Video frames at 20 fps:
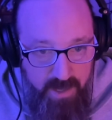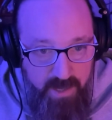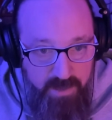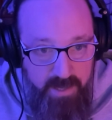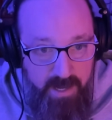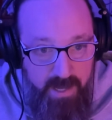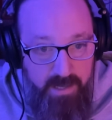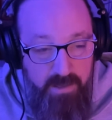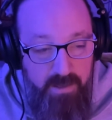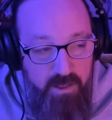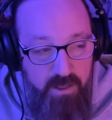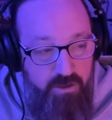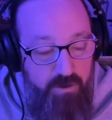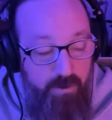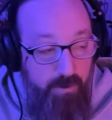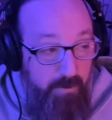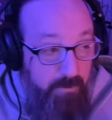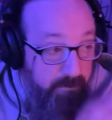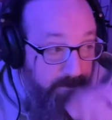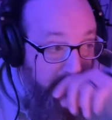And then,
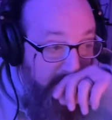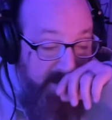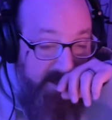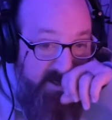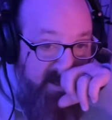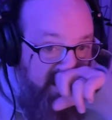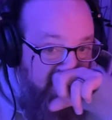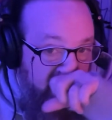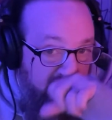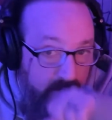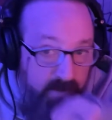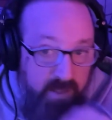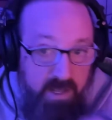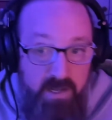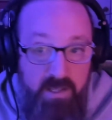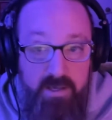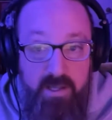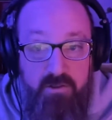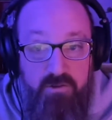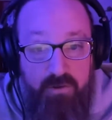so, so then
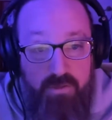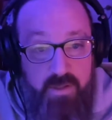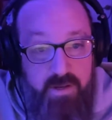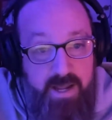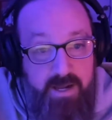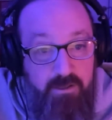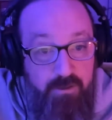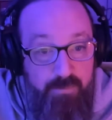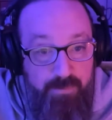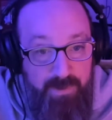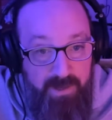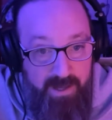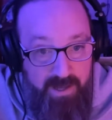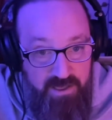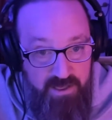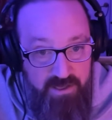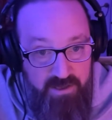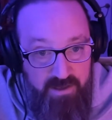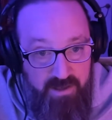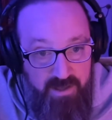you get to the next
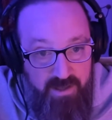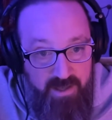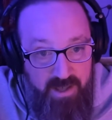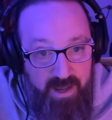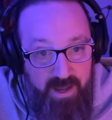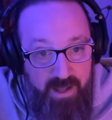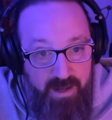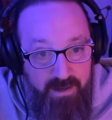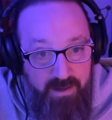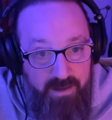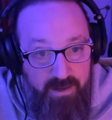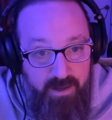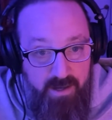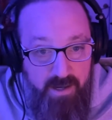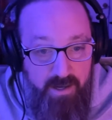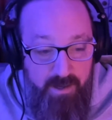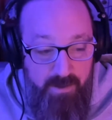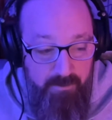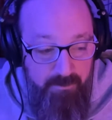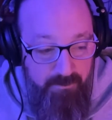place. And,
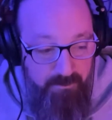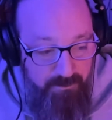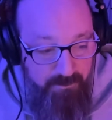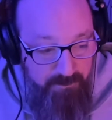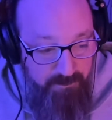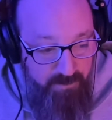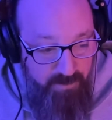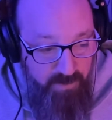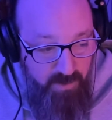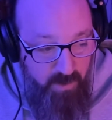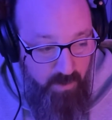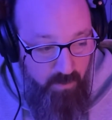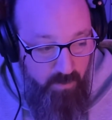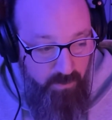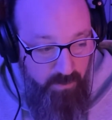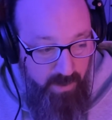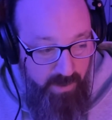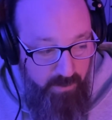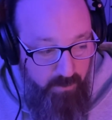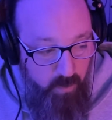um,
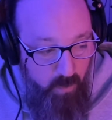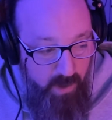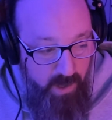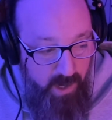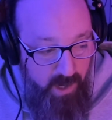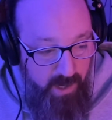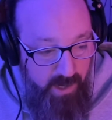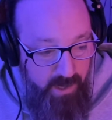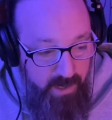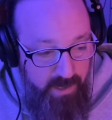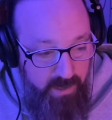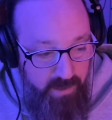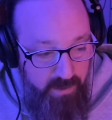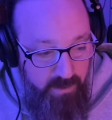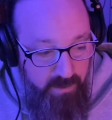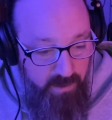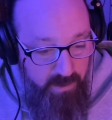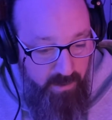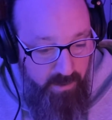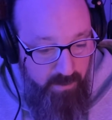like when
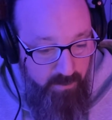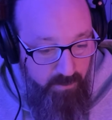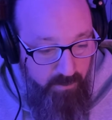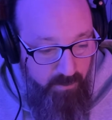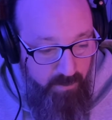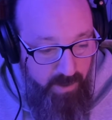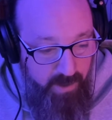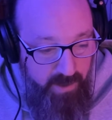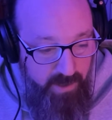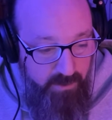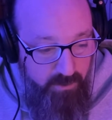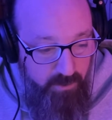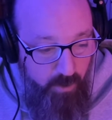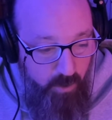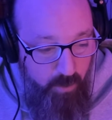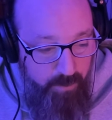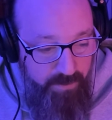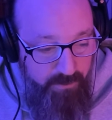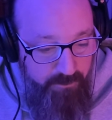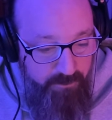I, uh, when I got to
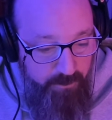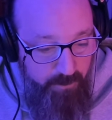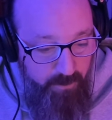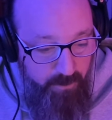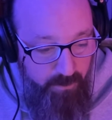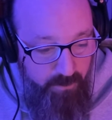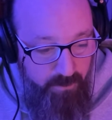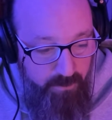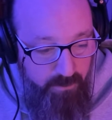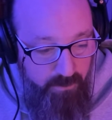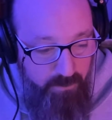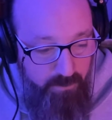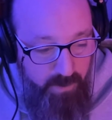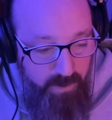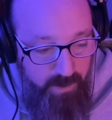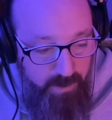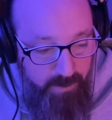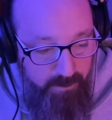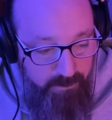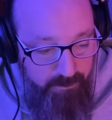open for,
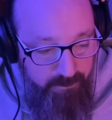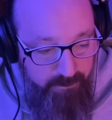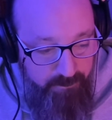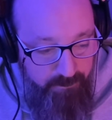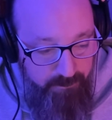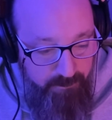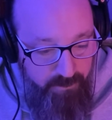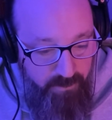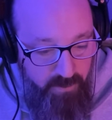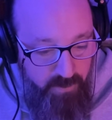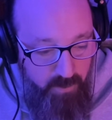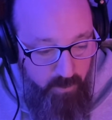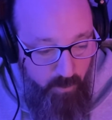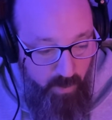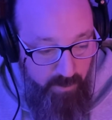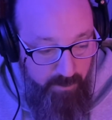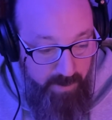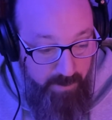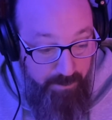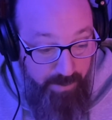um,
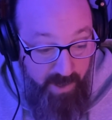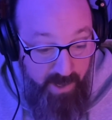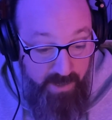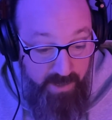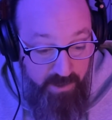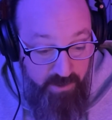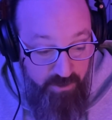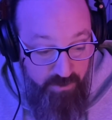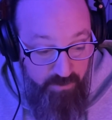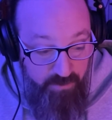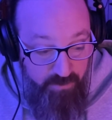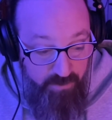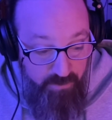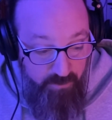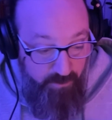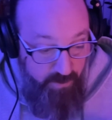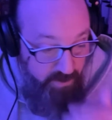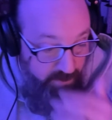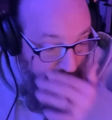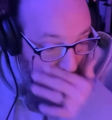one of my buddies who
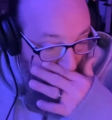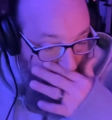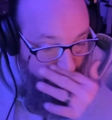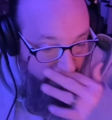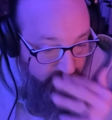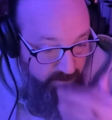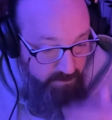was like,